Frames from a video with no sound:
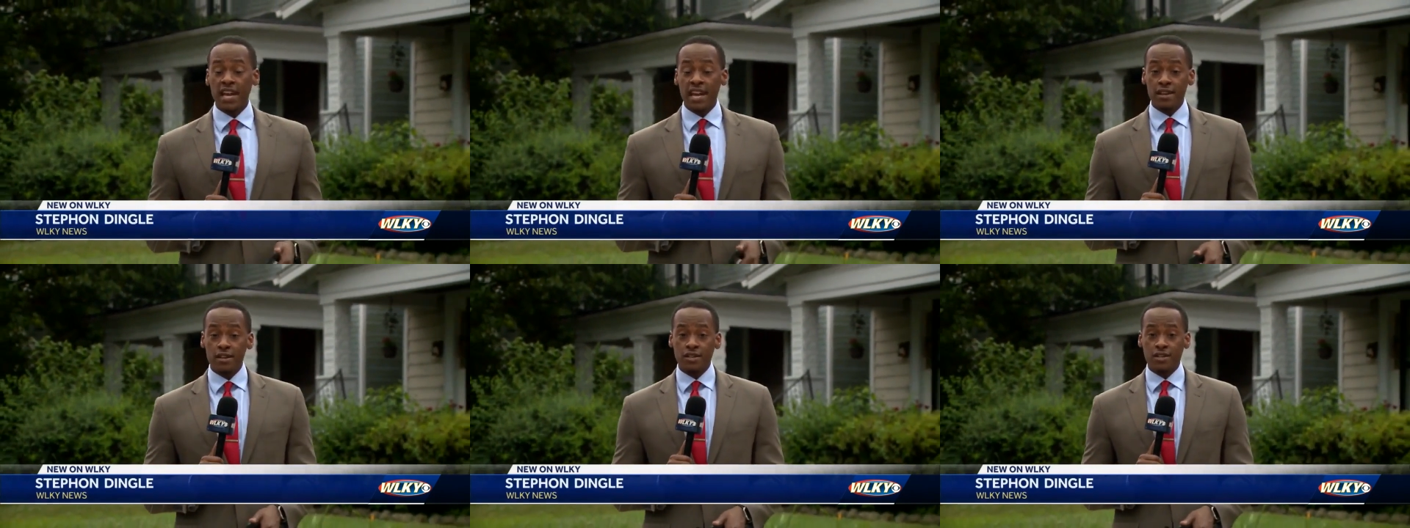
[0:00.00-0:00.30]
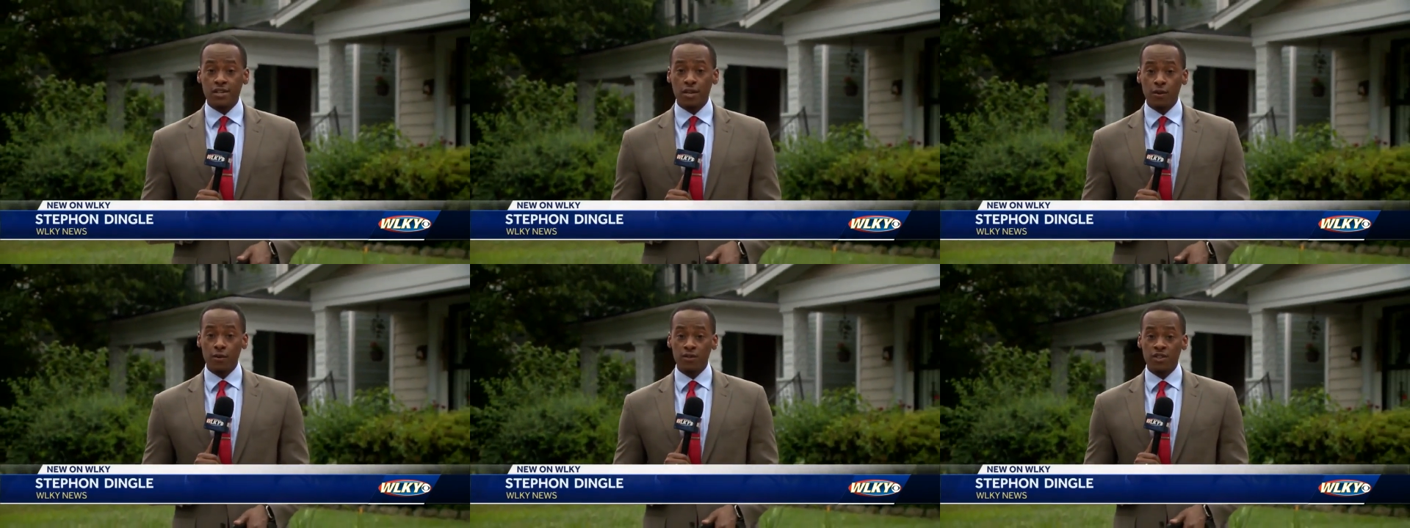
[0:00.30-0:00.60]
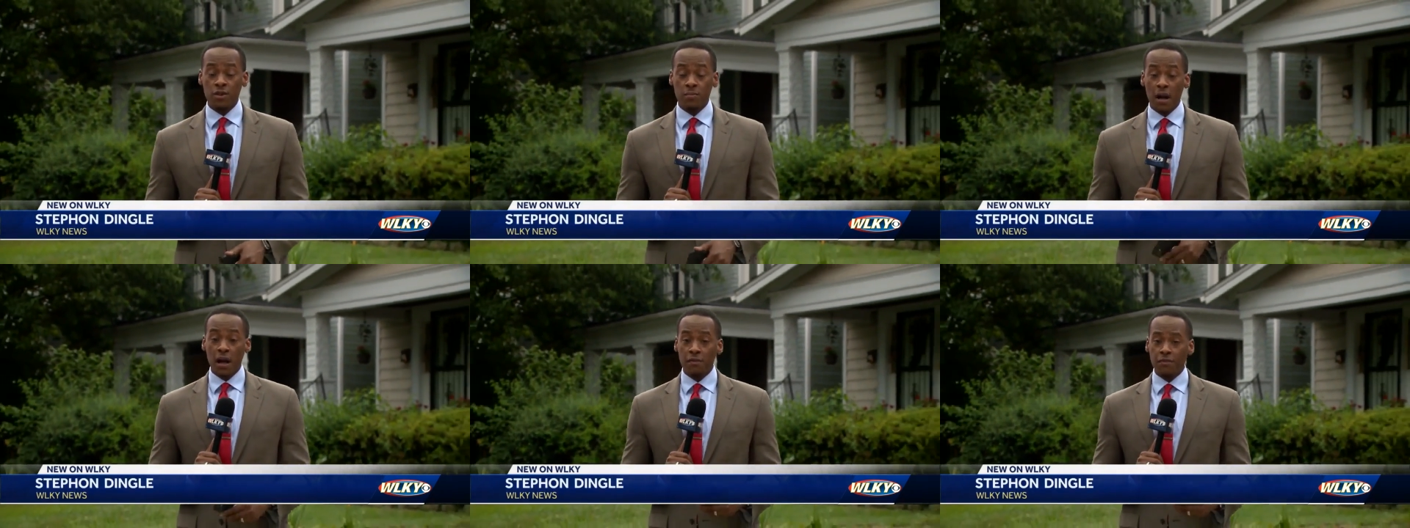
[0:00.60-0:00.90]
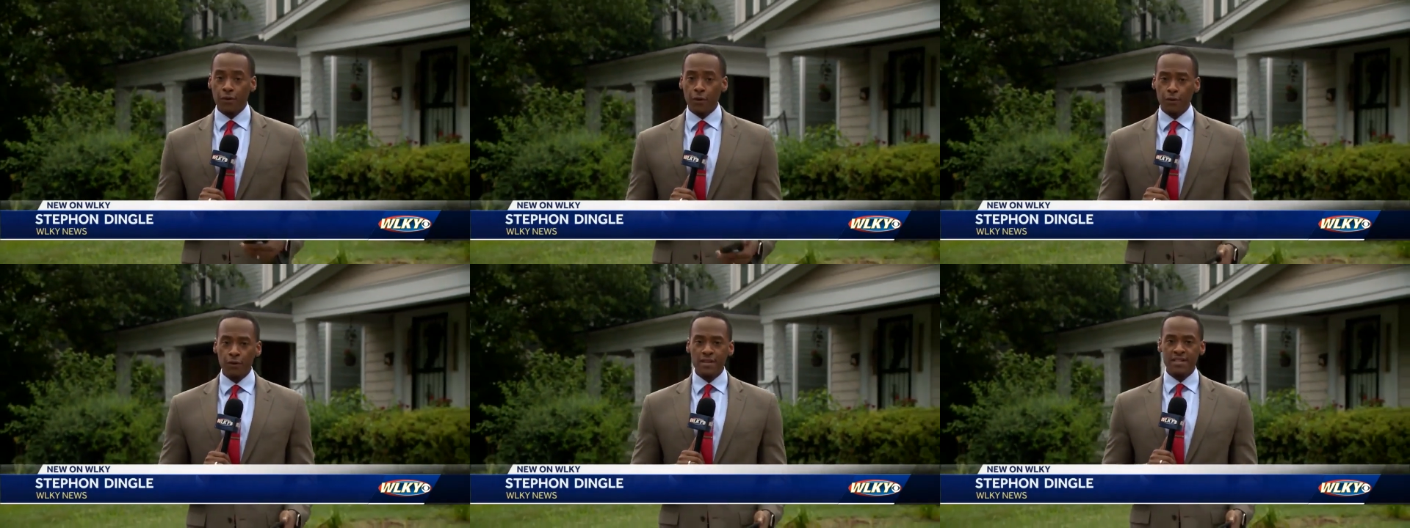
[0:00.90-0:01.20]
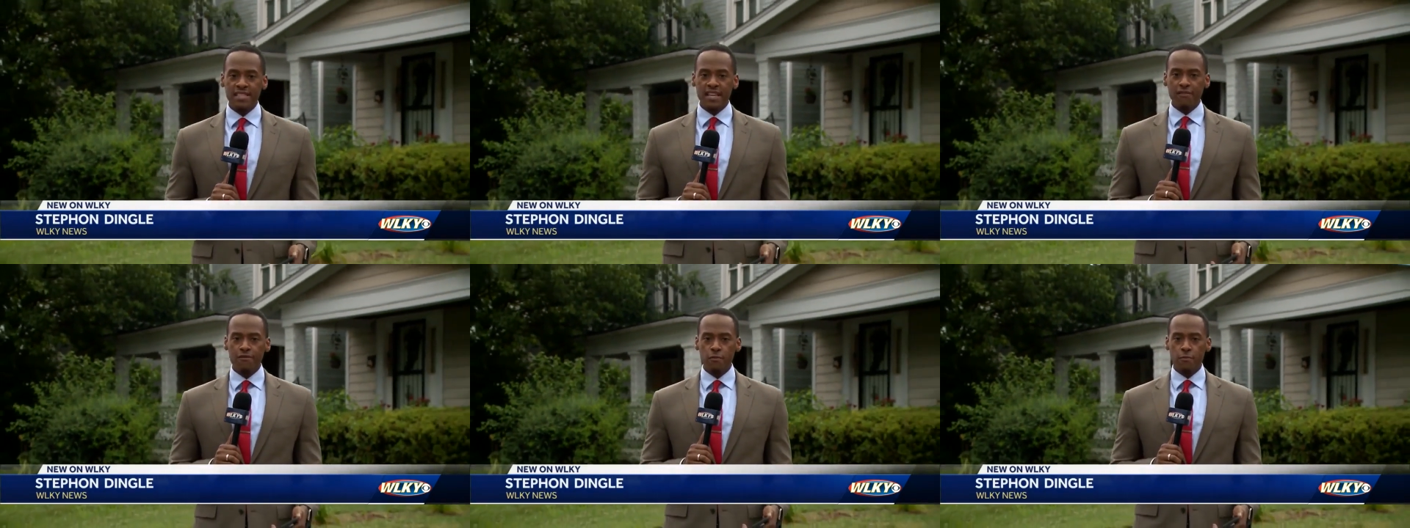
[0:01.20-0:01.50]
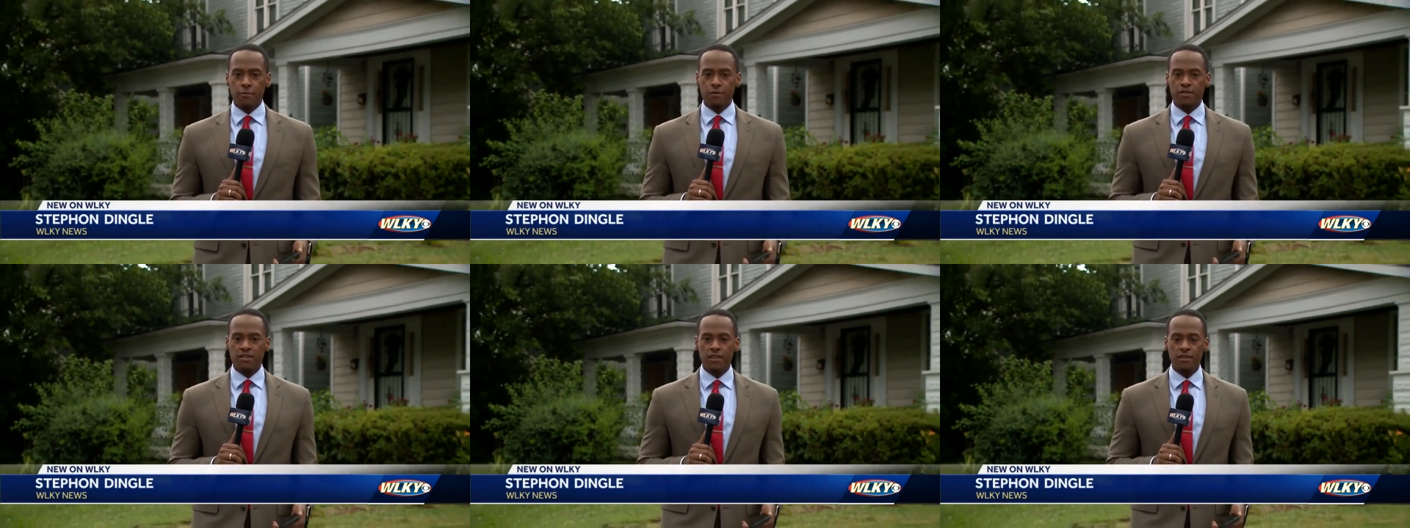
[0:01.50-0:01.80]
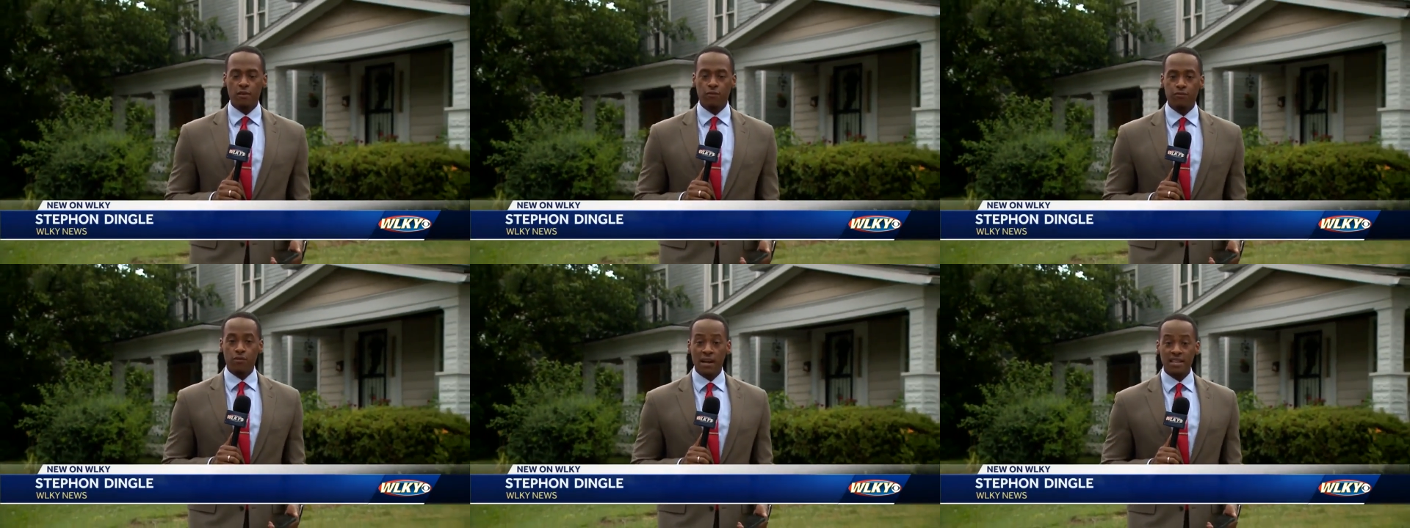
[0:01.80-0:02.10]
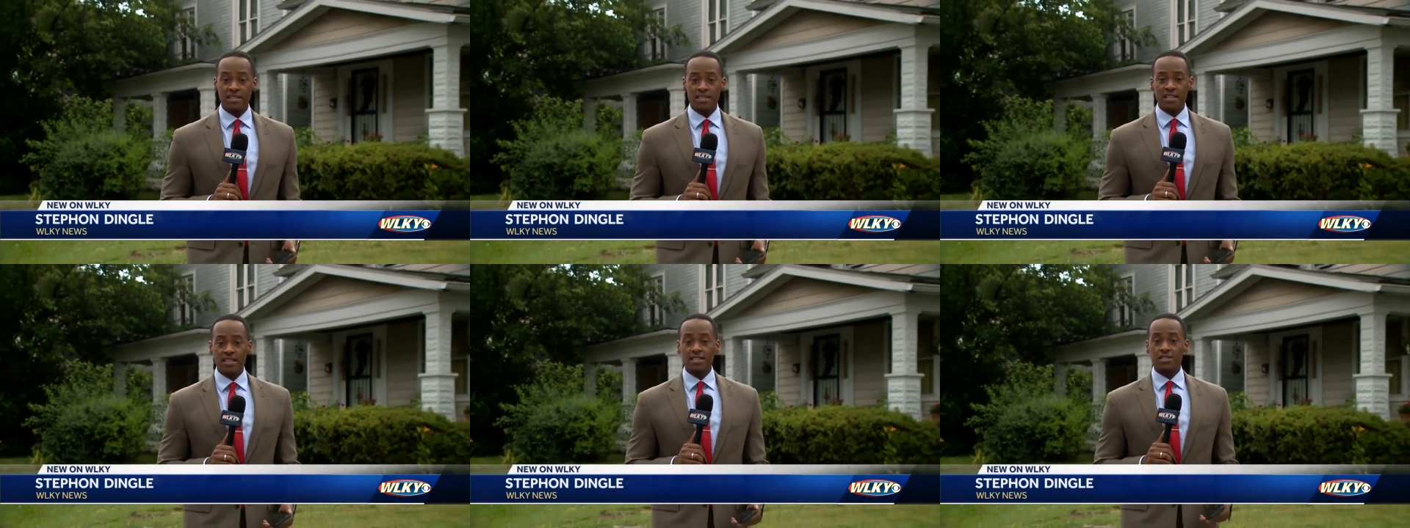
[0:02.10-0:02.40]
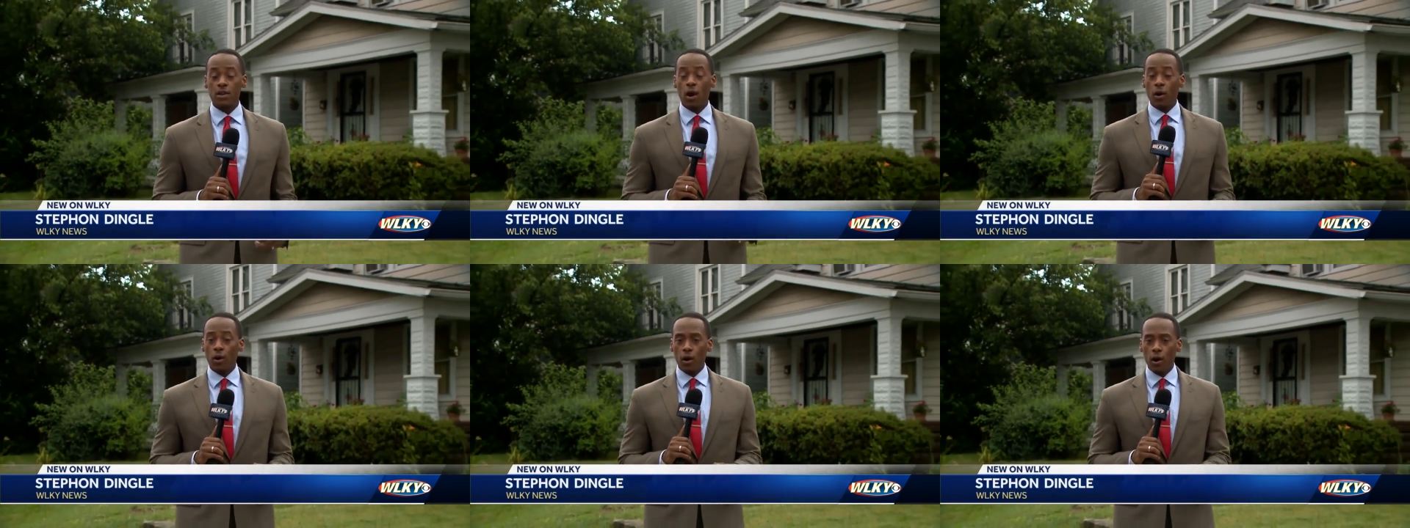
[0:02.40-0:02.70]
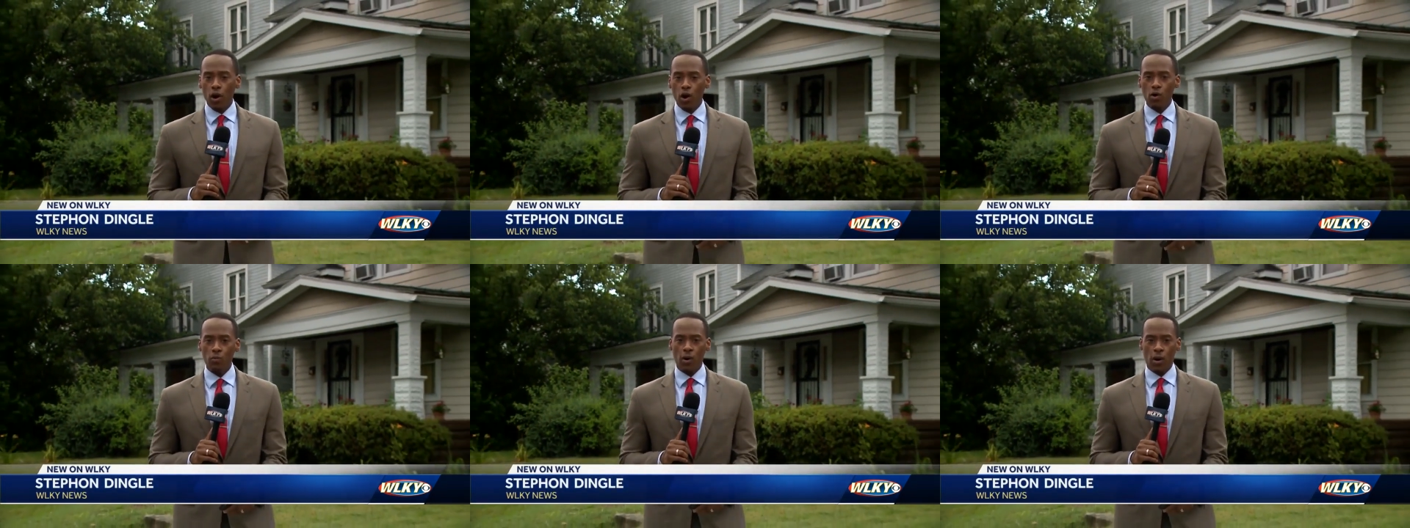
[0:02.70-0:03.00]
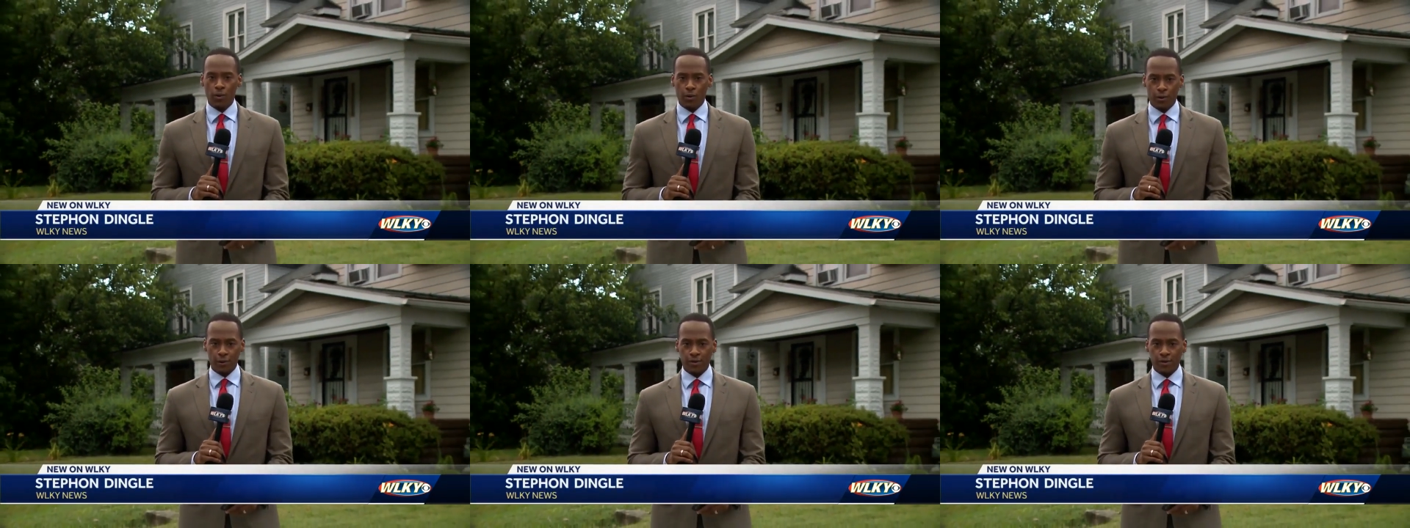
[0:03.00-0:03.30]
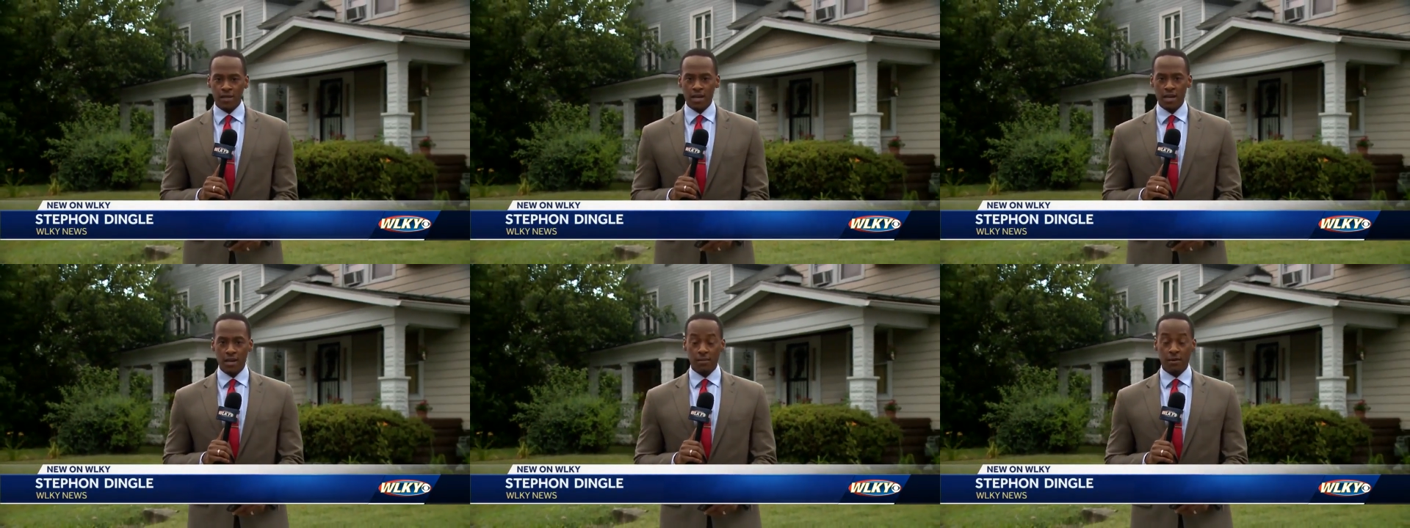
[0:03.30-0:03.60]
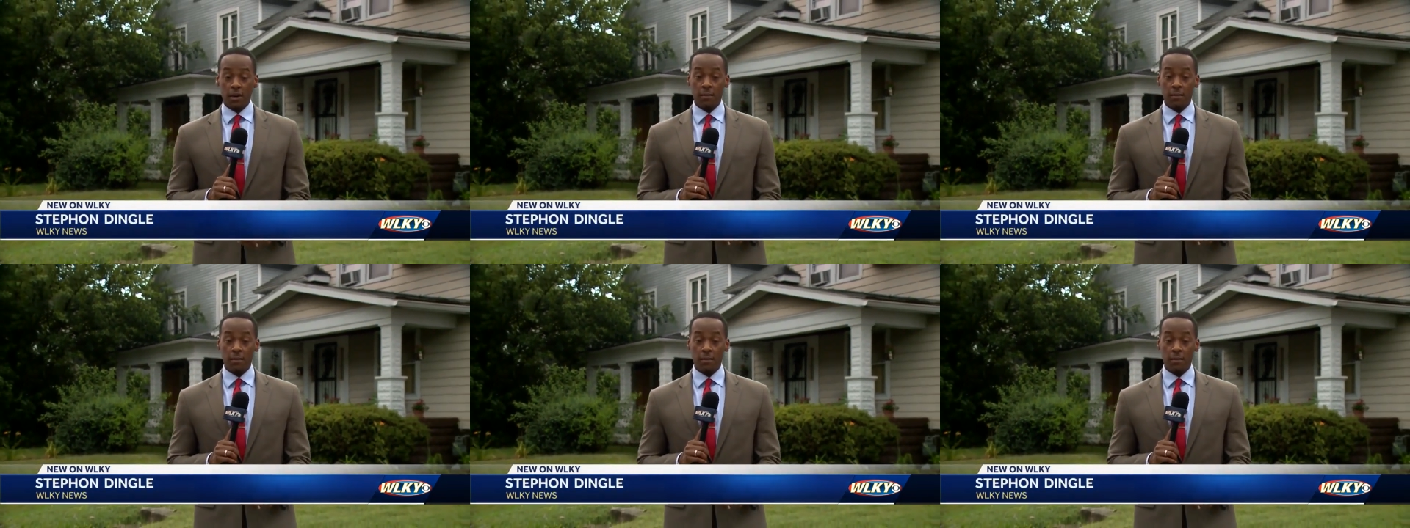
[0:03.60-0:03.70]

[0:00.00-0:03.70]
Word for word: data shows about 37% of residents are homeowners,